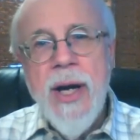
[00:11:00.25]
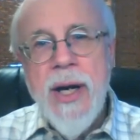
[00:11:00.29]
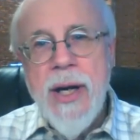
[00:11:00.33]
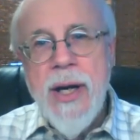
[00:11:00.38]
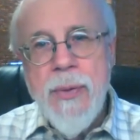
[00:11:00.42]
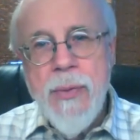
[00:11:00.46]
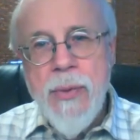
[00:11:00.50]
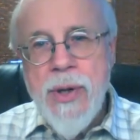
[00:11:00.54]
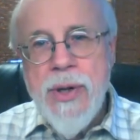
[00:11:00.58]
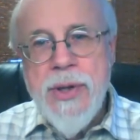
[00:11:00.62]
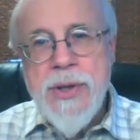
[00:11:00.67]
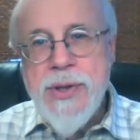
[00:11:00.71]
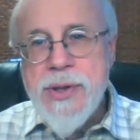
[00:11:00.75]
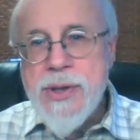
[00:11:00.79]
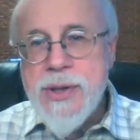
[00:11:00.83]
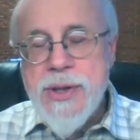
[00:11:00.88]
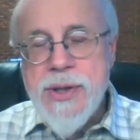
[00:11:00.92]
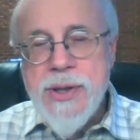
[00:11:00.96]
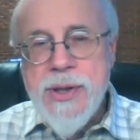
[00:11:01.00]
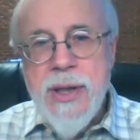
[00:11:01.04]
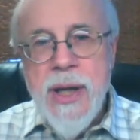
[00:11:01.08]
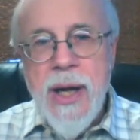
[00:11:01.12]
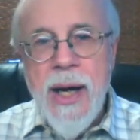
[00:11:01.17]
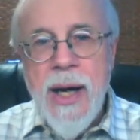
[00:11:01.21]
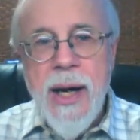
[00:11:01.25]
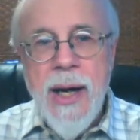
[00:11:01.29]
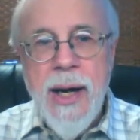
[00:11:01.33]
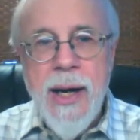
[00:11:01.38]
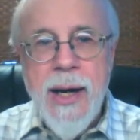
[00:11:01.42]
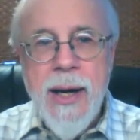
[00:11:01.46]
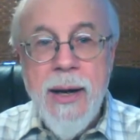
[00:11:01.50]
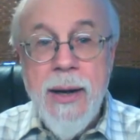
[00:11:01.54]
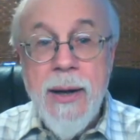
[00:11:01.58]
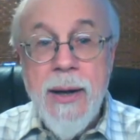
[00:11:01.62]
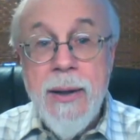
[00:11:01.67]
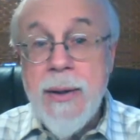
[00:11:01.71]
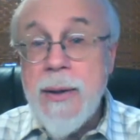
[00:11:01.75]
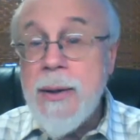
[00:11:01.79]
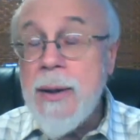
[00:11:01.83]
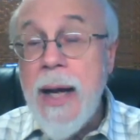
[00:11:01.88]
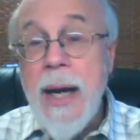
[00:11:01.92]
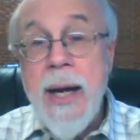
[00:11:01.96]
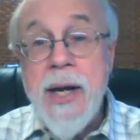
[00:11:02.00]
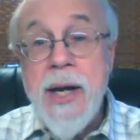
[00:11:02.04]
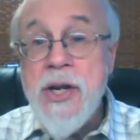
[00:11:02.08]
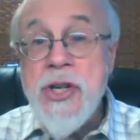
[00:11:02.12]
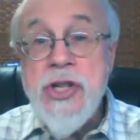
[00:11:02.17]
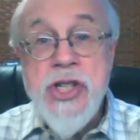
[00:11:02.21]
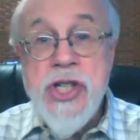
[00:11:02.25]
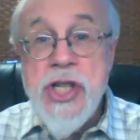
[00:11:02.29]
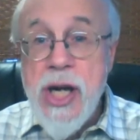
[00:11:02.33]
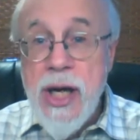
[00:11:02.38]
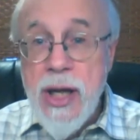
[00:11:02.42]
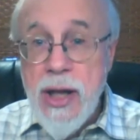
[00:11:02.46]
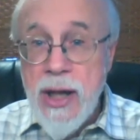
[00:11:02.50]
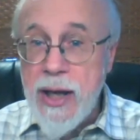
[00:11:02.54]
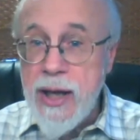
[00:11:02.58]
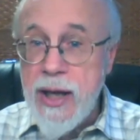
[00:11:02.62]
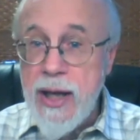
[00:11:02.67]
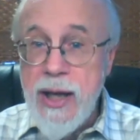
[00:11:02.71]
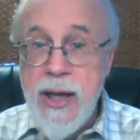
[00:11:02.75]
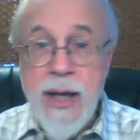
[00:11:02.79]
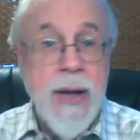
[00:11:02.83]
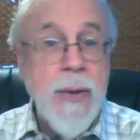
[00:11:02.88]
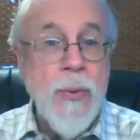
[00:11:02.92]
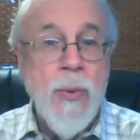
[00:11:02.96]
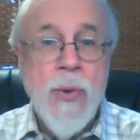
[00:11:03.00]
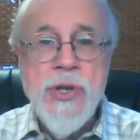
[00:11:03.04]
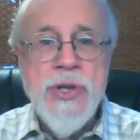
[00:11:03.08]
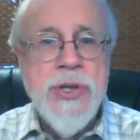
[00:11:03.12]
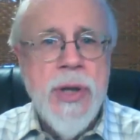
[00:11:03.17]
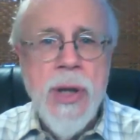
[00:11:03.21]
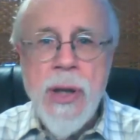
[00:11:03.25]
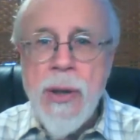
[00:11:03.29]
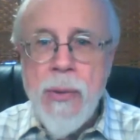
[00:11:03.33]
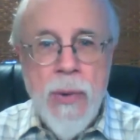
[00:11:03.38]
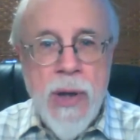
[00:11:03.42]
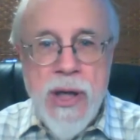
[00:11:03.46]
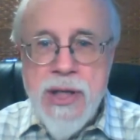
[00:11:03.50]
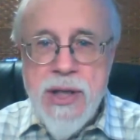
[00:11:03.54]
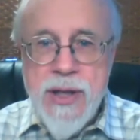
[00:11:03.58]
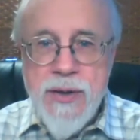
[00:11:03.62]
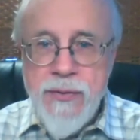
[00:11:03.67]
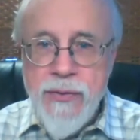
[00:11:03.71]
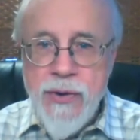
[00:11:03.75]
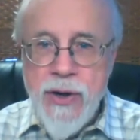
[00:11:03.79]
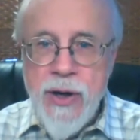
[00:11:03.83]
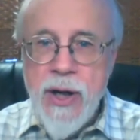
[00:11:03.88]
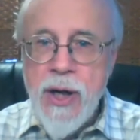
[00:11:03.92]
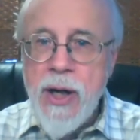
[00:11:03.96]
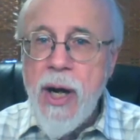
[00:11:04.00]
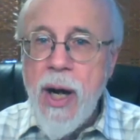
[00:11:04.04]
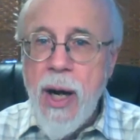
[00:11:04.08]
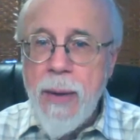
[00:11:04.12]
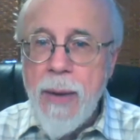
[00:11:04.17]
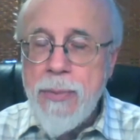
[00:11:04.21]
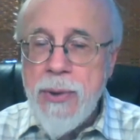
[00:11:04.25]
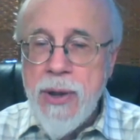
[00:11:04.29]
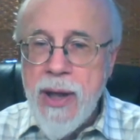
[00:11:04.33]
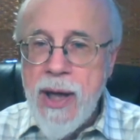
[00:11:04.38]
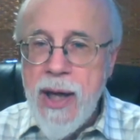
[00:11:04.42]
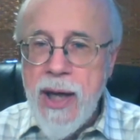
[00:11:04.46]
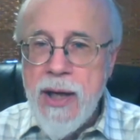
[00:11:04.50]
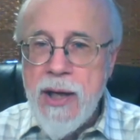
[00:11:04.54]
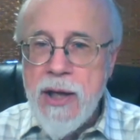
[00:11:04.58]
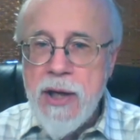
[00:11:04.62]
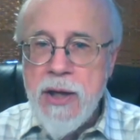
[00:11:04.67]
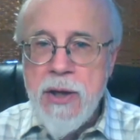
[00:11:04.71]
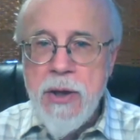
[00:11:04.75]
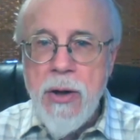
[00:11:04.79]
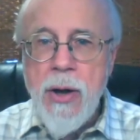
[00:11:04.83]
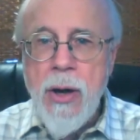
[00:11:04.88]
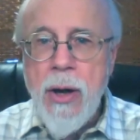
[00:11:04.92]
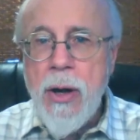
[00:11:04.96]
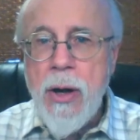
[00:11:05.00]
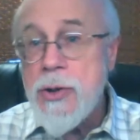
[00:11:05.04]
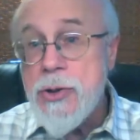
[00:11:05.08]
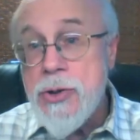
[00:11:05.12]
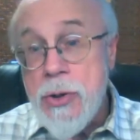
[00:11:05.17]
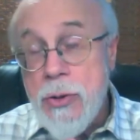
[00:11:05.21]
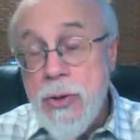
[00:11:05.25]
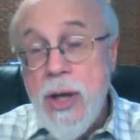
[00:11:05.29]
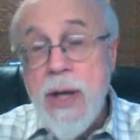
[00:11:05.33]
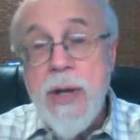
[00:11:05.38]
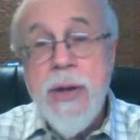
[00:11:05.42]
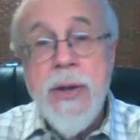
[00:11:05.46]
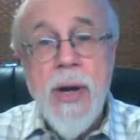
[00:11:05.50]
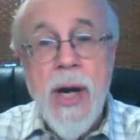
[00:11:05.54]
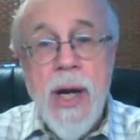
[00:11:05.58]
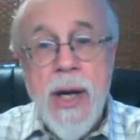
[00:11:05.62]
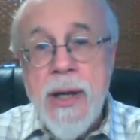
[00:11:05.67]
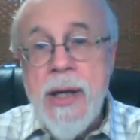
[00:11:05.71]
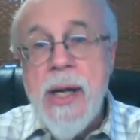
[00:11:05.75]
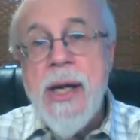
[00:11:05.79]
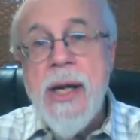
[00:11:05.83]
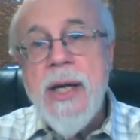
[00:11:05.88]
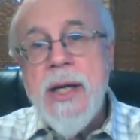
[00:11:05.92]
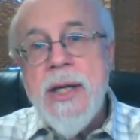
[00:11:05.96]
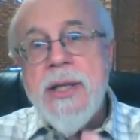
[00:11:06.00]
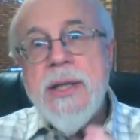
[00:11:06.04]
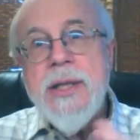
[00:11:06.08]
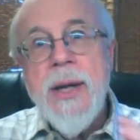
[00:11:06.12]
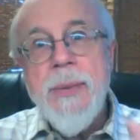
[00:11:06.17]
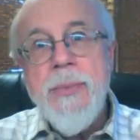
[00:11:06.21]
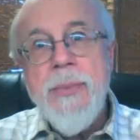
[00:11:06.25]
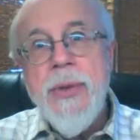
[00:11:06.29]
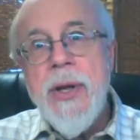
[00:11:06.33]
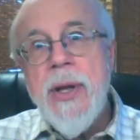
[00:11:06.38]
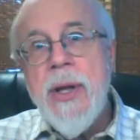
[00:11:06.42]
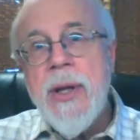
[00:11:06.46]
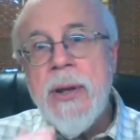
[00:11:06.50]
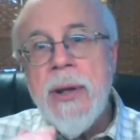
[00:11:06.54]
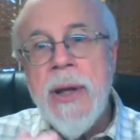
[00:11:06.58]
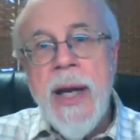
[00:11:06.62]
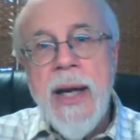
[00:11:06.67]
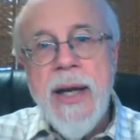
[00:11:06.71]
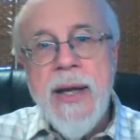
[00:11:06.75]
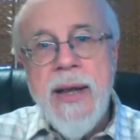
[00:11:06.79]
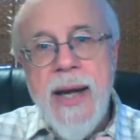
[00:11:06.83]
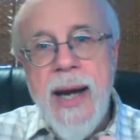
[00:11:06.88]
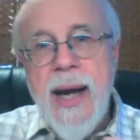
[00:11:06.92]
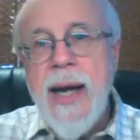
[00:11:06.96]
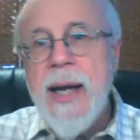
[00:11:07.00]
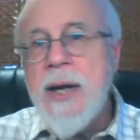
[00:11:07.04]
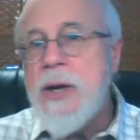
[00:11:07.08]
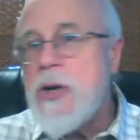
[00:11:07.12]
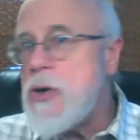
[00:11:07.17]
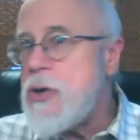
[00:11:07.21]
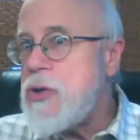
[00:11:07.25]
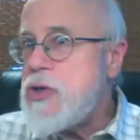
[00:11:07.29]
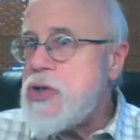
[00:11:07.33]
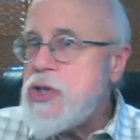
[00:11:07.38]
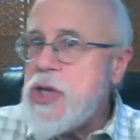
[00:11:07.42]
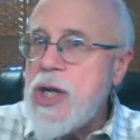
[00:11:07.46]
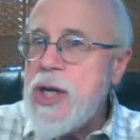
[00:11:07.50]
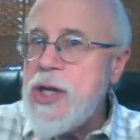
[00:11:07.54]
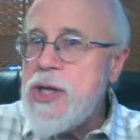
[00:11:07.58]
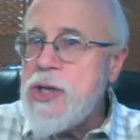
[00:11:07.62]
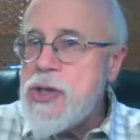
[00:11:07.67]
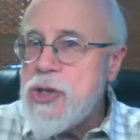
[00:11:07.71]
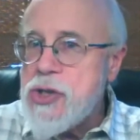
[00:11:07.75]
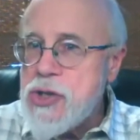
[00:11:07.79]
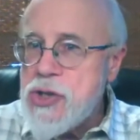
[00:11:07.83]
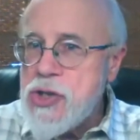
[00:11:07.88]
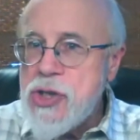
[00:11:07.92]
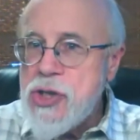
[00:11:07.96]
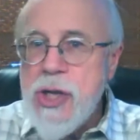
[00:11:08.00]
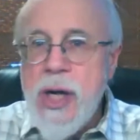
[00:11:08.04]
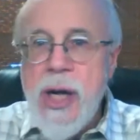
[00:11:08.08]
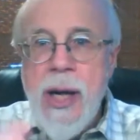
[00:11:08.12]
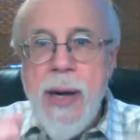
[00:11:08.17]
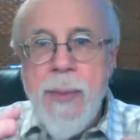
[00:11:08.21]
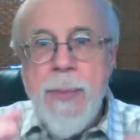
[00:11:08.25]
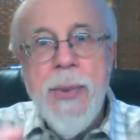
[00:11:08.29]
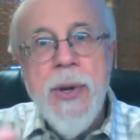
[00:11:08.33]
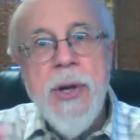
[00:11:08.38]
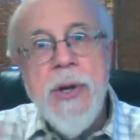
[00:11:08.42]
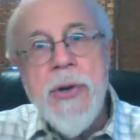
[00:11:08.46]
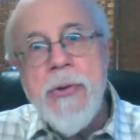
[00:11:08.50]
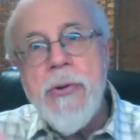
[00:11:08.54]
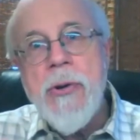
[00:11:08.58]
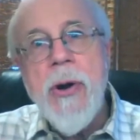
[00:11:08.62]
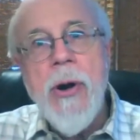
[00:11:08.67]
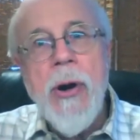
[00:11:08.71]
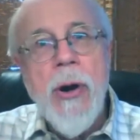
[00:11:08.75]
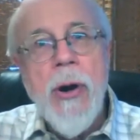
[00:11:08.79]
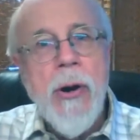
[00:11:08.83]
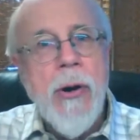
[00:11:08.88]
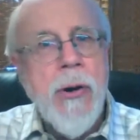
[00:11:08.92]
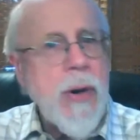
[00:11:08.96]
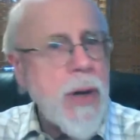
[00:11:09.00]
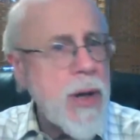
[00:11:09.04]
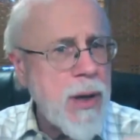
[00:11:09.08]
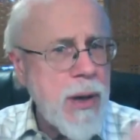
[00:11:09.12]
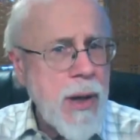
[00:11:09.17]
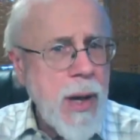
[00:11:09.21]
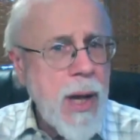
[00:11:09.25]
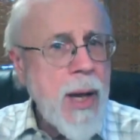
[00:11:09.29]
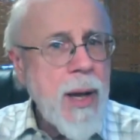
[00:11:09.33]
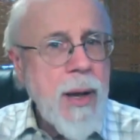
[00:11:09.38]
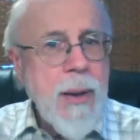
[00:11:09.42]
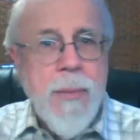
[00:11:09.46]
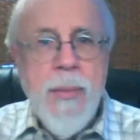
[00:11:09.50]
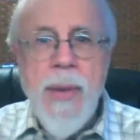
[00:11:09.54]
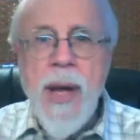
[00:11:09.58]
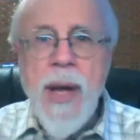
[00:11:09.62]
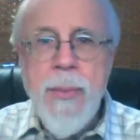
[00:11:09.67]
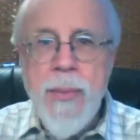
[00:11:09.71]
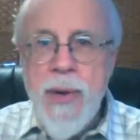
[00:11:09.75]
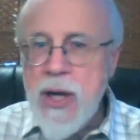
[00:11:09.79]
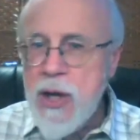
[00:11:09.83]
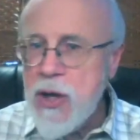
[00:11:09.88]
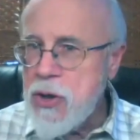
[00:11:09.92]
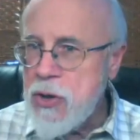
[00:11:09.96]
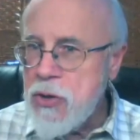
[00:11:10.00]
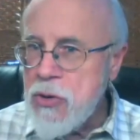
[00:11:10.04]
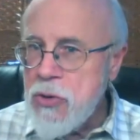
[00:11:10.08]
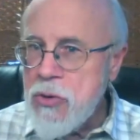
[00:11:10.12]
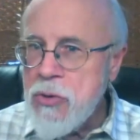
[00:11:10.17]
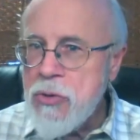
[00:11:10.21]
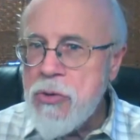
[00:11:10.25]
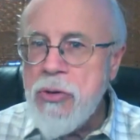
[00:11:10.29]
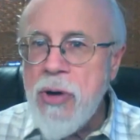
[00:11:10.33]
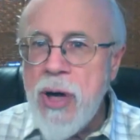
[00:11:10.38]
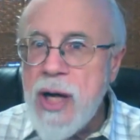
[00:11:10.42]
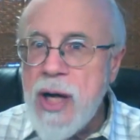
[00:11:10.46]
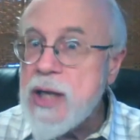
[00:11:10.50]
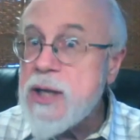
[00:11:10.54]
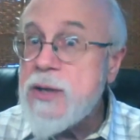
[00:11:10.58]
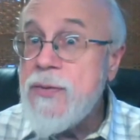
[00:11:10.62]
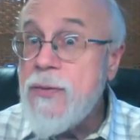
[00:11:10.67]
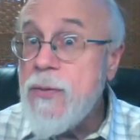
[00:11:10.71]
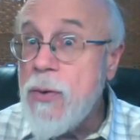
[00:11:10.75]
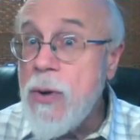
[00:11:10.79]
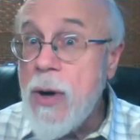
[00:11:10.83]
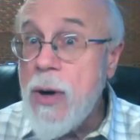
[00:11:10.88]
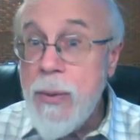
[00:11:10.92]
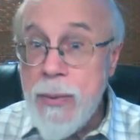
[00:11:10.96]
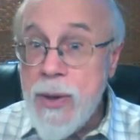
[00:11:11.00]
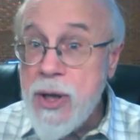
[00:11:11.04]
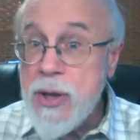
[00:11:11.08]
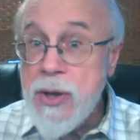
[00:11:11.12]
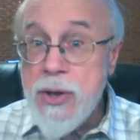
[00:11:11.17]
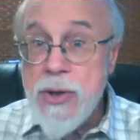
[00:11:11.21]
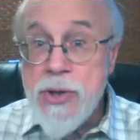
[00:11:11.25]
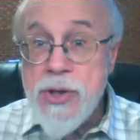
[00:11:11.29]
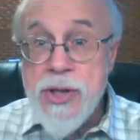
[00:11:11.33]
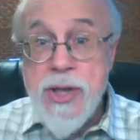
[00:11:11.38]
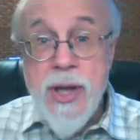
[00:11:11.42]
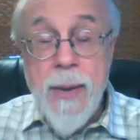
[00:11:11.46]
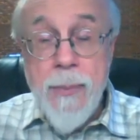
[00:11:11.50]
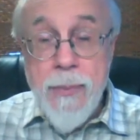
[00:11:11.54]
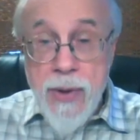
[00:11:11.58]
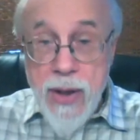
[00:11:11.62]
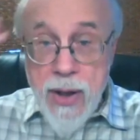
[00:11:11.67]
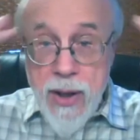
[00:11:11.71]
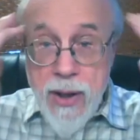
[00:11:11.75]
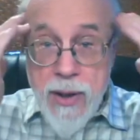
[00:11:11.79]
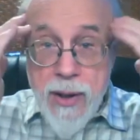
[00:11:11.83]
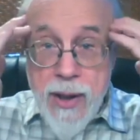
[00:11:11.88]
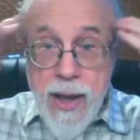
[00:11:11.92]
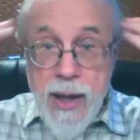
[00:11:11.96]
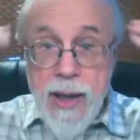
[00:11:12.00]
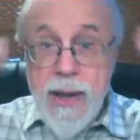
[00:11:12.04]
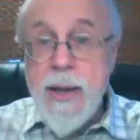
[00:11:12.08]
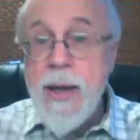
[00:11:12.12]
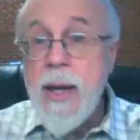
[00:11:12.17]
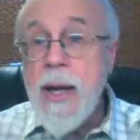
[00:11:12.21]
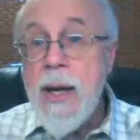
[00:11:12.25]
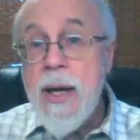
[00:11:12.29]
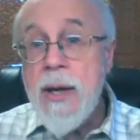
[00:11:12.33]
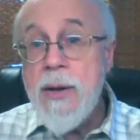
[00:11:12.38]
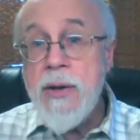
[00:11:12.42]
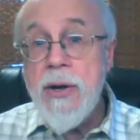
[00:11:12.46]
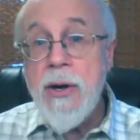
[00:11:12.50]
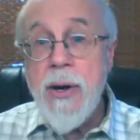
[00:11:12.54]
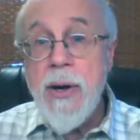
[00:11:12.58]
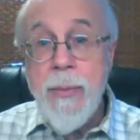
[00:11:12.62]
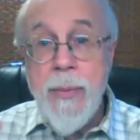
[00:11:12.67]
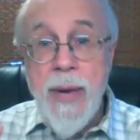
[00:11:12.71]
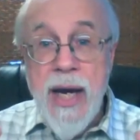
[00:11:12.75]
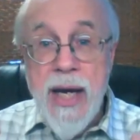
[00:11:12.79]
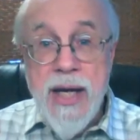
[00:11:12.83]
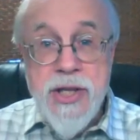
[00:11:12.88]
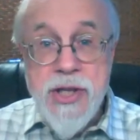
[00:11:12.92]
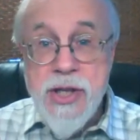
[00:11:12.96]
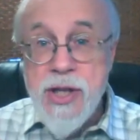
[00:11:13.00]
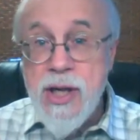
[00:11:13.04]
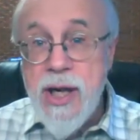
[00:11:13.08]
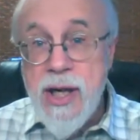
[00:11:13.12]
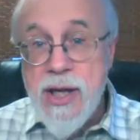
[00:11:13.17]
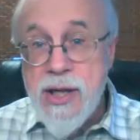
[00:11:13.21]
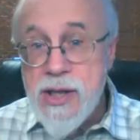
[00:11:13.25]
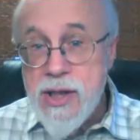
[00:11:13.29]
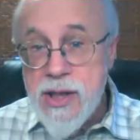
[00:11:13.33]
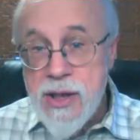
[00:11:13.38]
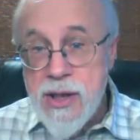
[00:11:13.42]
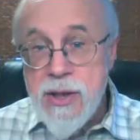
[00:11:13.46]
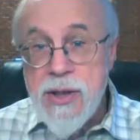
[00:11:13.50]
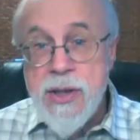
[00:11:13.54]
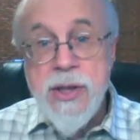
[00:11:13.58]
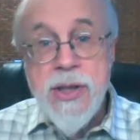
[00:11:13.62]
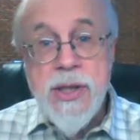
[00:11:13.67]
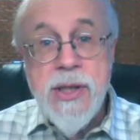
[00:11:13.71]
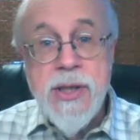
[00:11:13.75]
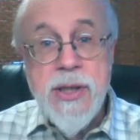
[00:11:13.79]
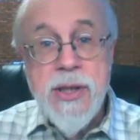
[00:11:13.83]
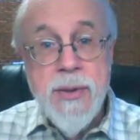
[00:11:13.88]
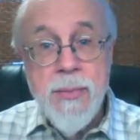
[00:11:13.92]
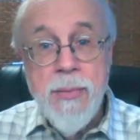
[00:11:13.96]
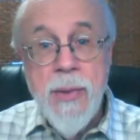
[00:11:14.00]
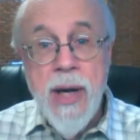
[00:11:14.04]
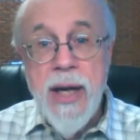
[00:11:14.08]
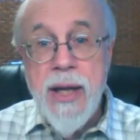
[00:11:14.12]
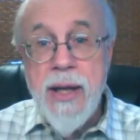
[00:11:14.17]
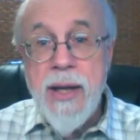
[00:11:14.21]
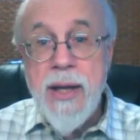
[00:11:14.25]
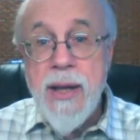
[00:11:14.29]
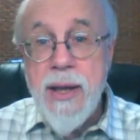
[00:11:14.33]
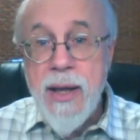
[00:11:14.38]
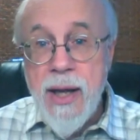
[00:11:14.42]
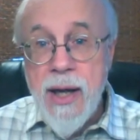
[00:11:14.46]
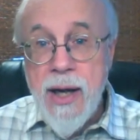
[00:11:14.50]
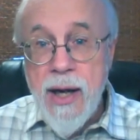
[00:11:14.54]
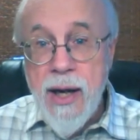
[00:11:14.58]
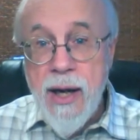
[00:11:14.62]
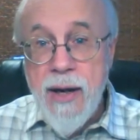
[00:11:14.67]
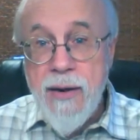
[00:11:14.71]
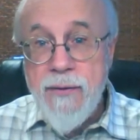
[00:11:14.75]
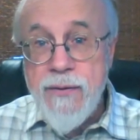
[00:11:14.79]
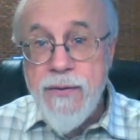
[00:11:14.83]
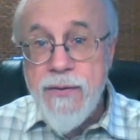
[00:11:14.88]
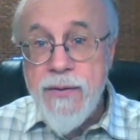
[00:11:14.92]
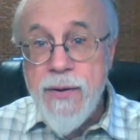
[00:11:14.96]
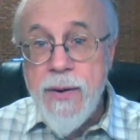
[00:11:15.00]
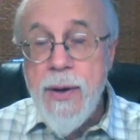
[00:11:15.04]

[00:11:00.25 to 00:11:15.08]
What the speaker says: it was like jelly. It wasn't very complicated at all. So they thought something like that could change its shape and grow and maybe transform into something that their imaginations might think of.